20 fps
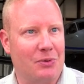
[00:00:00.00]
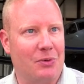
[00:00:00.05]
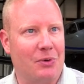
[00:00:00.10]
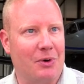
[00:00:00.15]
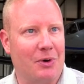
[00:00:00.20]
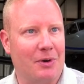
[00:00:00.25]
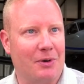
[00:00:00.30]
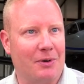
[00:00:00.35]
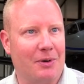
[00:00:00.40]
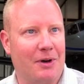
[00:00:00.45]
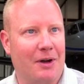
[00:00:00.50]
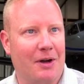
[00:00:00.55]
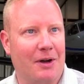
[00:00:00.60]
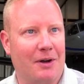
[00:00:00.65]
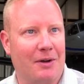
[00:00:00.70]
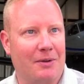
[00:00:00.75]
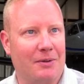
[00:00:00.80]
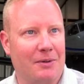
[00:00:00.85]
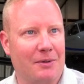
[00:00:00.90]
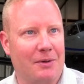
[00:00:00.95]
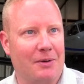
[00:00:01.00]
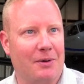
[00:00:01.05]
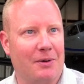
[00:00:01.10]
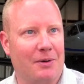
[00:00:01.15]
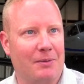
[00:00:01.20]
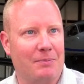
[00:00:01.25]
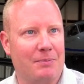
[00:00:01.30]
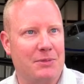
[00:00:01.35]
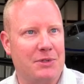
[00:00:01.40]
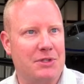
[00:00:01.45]

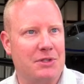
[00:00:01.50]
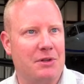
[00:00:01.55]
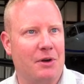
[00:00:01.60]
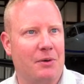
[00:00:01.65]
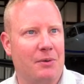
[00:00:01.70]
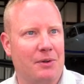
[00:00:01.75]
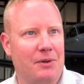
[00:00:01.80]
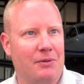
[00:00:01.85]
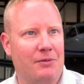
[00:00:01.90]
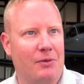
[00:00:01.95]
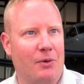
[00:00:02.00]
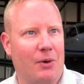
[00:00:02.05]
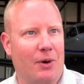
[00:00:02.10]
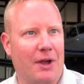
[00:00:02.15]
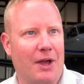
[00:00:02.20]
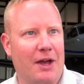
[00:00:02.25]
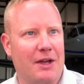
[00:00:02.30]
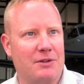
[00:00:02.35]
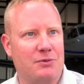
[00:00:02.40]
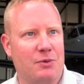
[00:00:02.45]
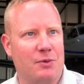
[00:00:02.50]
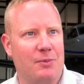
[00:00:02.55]
or snow in the forecast,